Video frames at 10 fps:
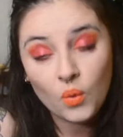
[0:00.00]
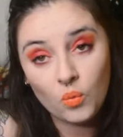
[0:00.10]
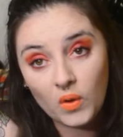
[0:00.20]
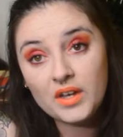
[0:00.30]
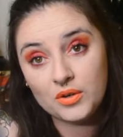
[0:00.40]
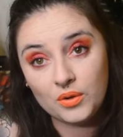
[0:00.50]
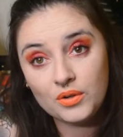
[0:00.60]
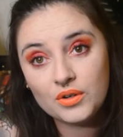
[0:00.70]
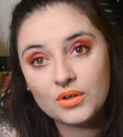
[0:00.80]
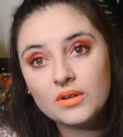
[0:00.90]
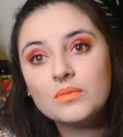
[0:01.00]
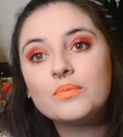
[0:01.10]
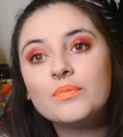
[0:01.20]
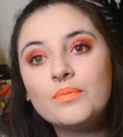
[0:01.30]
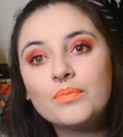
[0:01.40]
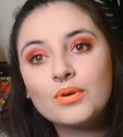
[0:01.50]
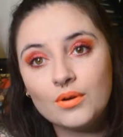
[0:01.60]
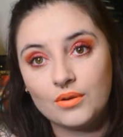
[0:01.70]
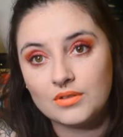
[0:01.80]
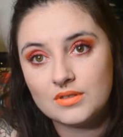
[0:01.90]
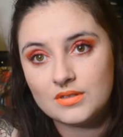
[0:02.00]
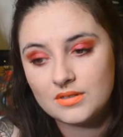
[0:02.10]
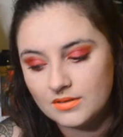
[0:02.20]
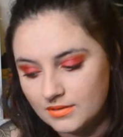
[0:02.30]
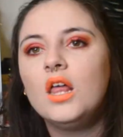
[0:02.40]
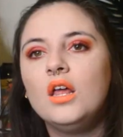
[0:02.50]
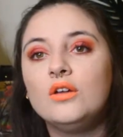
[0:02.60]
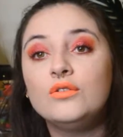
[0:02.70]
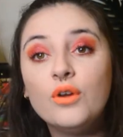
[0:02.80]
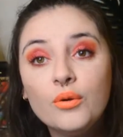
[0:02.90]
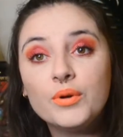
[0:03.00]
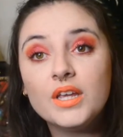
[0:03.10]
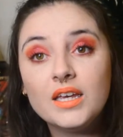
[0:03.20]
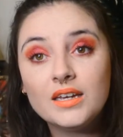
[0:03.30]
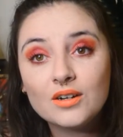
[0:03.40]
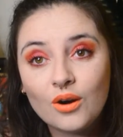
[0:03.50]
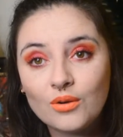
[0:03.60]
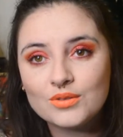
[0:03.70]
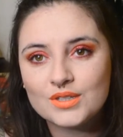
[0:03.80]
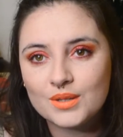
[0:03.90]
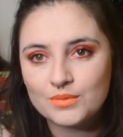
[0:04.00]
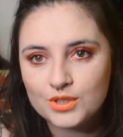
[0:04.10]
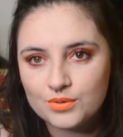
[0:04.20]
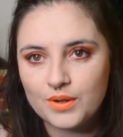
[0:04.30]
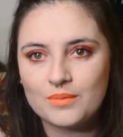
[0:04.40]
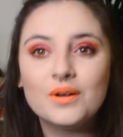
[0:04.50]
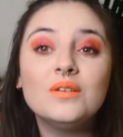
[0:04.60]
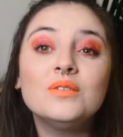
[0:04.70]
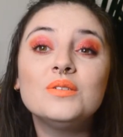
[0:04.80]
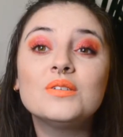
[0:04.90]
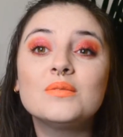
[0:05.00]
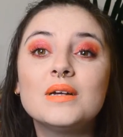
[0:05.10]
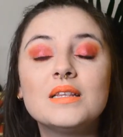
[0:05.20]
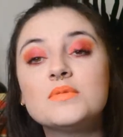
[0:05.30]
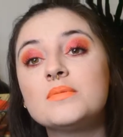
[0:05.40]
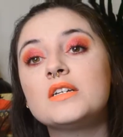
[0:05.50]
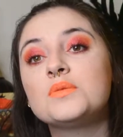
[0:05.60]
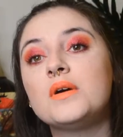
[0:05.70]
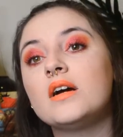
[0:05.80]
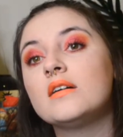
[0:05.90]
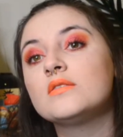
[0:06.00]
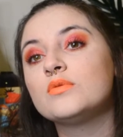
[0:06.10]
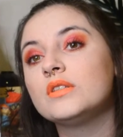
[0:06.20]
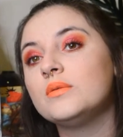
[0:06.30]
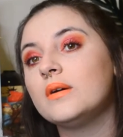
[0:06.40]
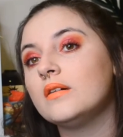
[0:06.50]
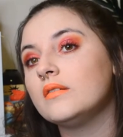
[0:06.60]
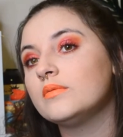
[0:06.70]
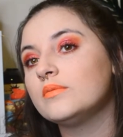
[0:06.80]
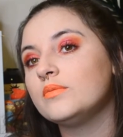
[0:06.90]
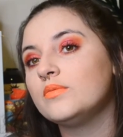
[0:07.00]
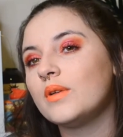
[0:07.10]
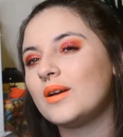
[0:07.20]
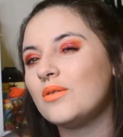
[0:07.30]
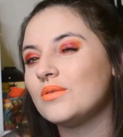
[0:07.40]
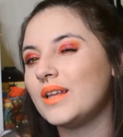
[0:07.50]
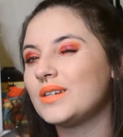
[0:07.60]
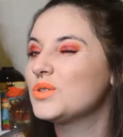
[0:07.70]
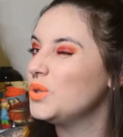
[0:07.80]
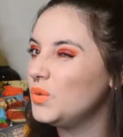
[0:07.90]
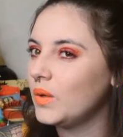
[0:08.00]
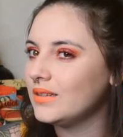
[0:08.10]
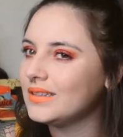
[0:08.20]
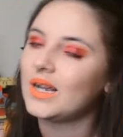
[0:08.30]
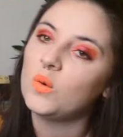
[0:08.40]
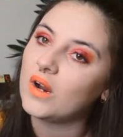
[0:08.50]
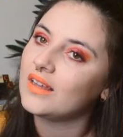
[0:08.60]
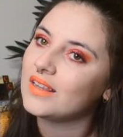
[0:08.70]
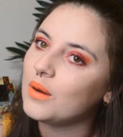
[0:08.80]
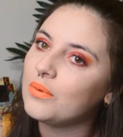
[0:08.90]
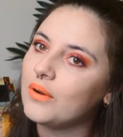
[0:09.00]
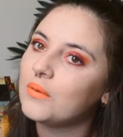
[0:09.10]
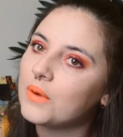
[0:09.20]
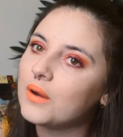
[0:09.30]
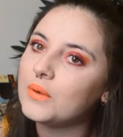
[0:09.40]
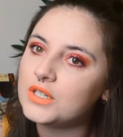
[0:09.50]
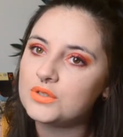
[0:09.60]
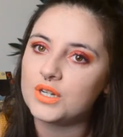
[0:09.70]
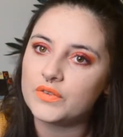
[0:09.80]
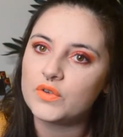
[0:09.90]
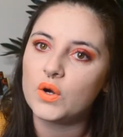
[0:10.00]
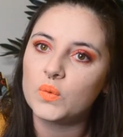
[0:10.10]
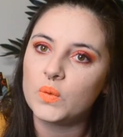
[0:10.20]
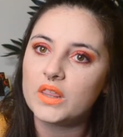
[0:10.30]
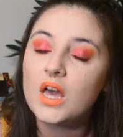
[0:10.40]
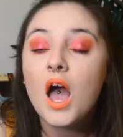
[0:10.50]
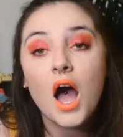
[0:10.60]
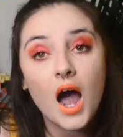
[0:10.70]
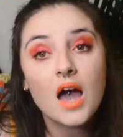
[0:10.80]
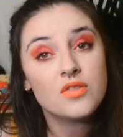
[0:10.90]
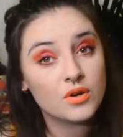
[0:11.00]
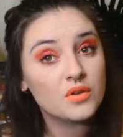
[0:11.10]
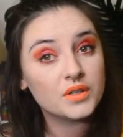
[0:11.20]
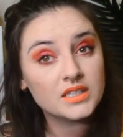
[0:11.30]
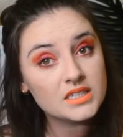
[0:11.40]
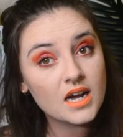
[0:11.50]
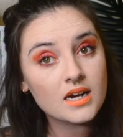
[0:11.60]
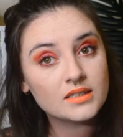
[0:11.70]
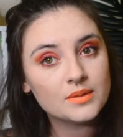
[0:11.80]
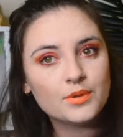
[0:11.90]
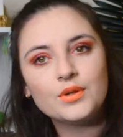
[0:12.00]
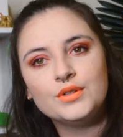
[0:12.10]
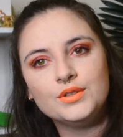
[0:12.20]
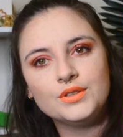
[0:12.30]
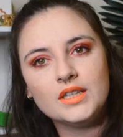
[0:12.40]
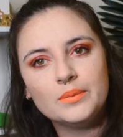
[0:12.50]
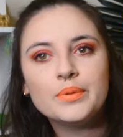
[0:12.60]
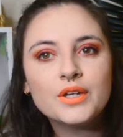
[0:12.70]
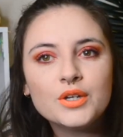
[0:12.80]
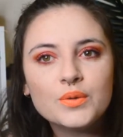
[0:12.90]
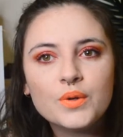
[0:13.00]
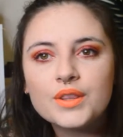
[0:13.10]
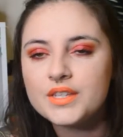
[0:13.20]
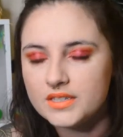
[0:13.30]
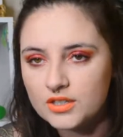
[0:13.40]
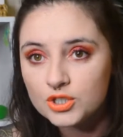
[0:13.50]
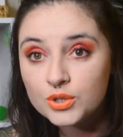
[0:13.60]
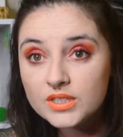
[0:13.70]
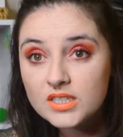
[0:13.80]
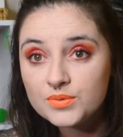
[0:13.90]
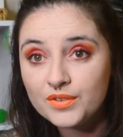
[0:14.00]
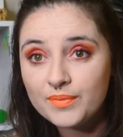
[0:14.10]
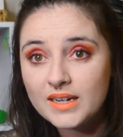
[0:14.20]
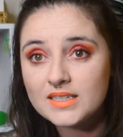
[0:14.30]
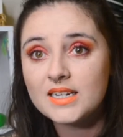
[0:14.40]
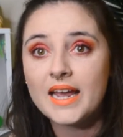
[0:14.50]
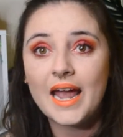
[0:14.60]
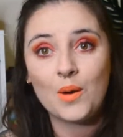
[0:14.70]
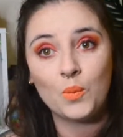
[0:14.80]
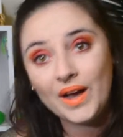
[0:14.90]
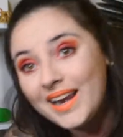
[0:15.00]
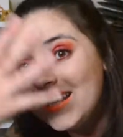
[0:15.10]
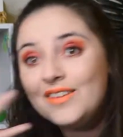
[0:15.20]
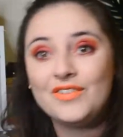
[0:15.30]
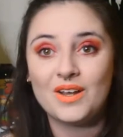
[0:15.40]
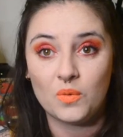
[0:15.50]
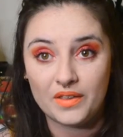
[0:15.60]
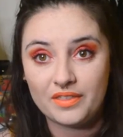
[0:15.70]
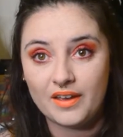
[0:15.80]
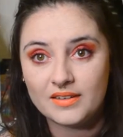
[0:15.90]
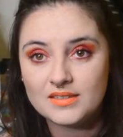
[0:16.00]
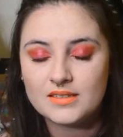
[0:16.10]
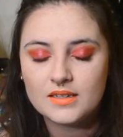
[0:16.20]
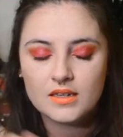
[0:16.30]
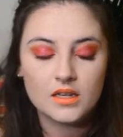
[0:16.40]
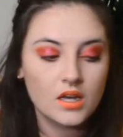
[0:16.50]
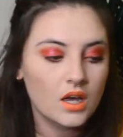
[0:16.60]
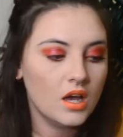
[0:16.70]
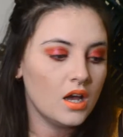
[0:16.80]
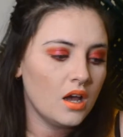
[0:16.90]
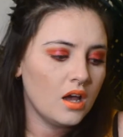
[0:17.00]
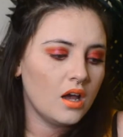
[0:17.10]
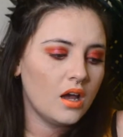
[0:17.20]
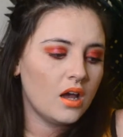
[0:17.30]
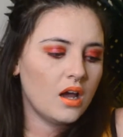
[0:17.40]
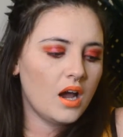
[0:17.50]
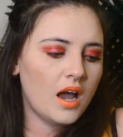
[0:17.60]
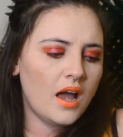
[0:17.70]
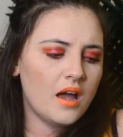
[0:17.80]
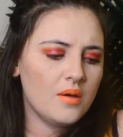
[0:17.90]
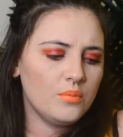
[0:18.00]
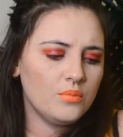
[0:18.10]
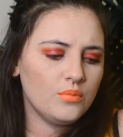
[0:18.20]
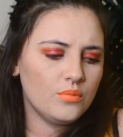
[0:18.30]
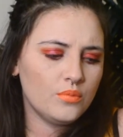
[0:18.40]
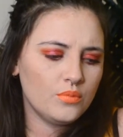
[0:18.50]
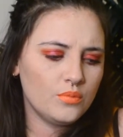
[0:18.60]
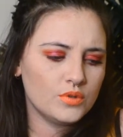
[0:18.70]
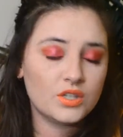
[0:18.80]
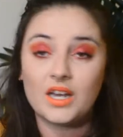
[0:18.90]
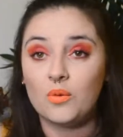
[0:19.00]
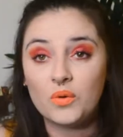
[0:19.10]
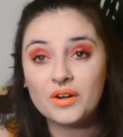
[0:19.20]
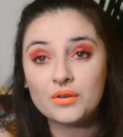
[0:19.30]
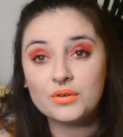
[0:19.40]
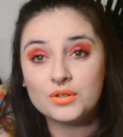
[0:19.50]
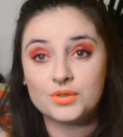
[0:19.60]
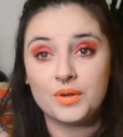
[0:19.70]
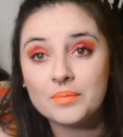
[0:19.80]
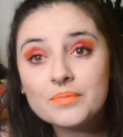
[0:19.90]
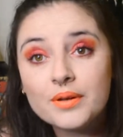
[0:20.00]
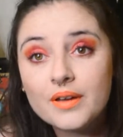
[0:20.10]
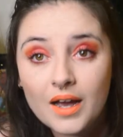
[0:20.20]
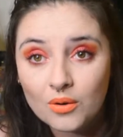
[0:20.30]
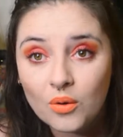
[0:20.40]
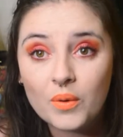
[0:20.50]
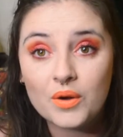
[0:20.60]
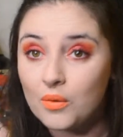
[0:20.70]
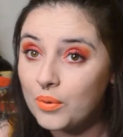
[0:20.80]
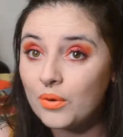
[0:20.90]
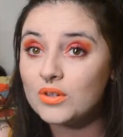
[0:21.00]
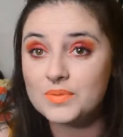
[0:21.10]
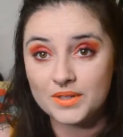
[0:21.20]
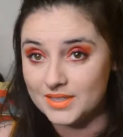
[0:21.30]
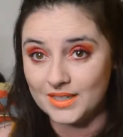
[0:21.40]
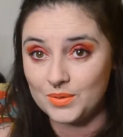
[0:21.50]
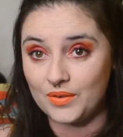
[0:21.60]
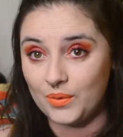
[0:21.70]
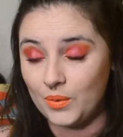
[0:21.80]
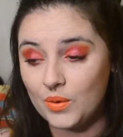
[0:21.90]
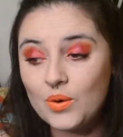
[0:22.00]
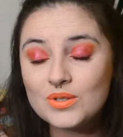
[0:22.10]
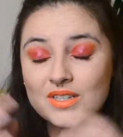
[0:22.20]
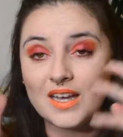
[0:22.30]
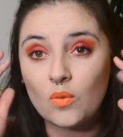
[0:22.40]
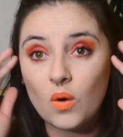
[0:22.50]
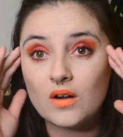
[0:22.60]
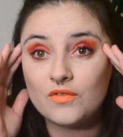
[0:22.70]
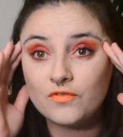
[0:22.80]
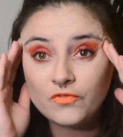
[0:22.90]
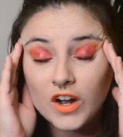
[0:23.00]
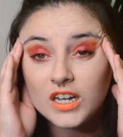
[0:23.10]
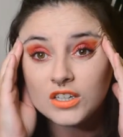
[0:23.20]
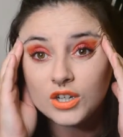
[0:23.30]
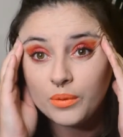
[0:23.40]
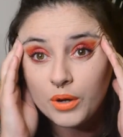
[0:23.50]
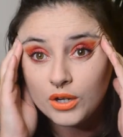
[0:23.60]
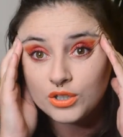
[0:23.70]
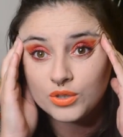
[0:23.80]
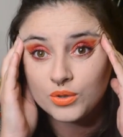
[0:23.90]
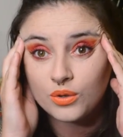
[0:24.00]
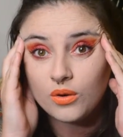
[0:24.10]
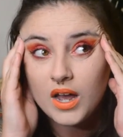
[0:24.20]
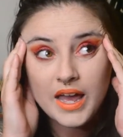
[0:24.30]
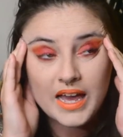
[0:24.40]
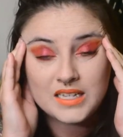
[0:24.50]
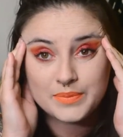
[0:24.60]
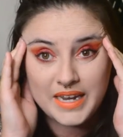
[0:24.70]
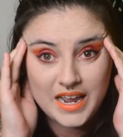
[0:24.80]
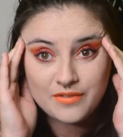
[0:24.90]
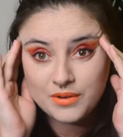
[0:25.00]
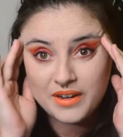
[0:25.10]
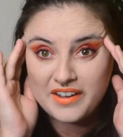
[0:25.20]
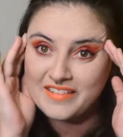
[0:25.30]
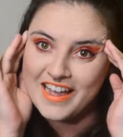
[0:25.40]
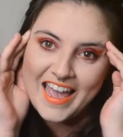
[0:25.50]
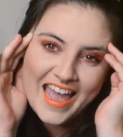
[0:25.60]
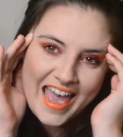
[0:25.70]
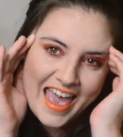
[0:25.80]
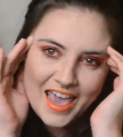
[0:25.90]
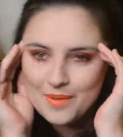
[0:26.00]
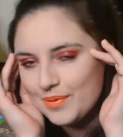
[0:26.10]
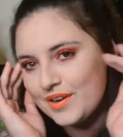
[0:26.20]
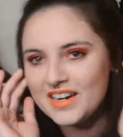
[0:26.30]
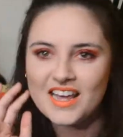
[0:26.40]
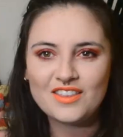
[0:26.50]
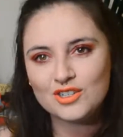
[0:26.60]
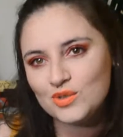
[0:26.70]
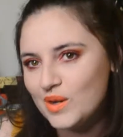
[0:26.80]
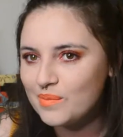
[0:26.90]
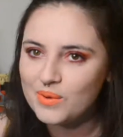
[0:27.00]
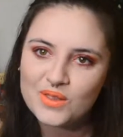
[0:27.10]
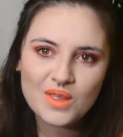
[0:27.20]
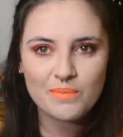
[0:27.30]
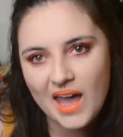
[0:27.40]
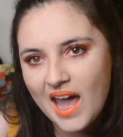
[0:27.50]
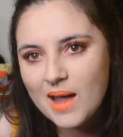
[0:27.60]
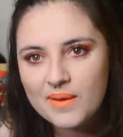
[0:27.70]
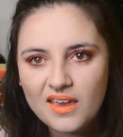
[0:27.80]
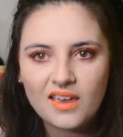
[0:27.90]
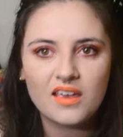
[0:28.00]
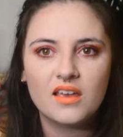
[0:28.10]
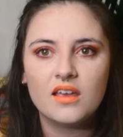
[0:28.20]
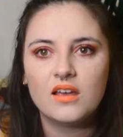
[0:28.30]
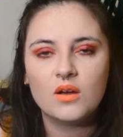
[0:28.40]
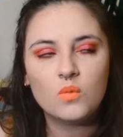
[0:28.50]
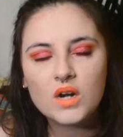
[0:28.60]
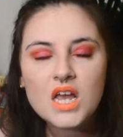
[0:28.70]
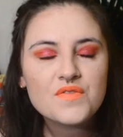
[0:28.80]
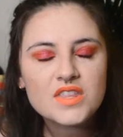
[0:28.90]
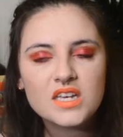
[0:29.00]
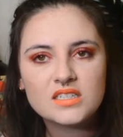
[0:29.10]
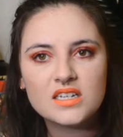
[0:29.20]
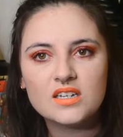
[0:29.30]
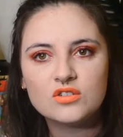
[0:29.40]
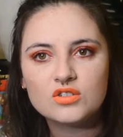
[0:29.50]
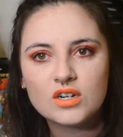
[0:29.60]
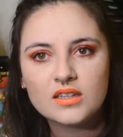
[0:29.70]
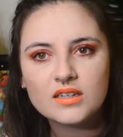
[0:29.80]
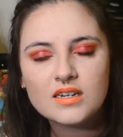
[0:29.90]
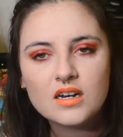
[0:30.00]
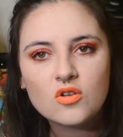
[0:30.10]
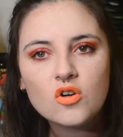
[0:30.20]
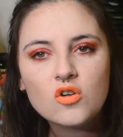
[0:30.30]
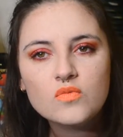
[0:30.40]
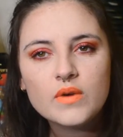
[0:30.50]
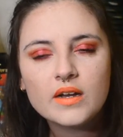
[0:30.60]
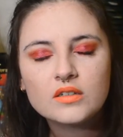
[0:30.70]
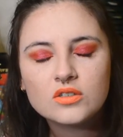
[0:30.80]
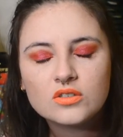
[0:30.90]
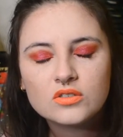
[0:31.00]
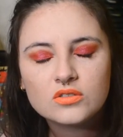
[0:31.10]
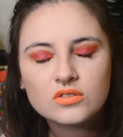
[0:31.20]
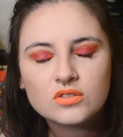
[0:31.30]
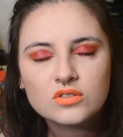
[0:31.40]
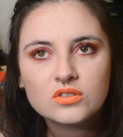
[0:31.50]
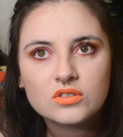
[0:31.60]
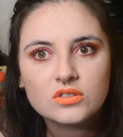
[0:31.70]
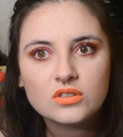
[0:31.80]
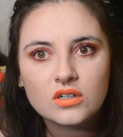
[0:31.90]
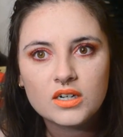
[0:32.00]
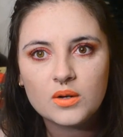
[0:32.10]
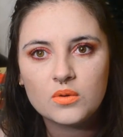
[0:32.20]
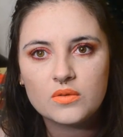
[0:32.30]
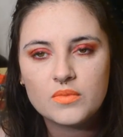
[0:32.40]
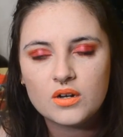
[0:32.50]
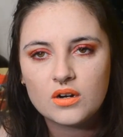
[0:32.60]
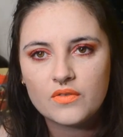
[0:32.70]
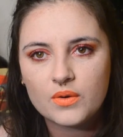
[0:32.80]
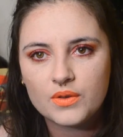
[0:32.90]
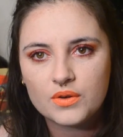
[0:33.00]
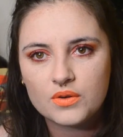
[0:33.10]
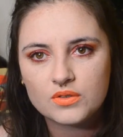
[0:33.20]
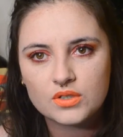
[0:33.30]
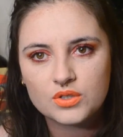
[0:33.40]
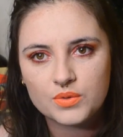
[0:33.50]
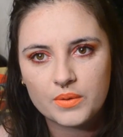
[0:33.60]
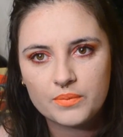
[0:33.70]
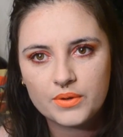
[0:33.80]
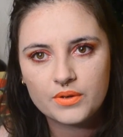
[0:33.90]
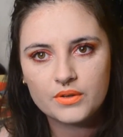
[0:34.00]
We cook prawns. Nobody here calls them shrimp. Oh, look, my lips match my eyes really well. Like too well, like we're at that point where we should have gone with either a really dark lip or a nude lip. But you know what? These are the choices we've made today and we're living with it. So yeah, we don't cook shrimp at all. We cook prawns because that's what everyone calls it. That one fucking commercial has made everyone go, hey, put another shrimp on the Barbie. Whenever they see an Australian and oh my God, I want to murder everyone that calls it a shrimp.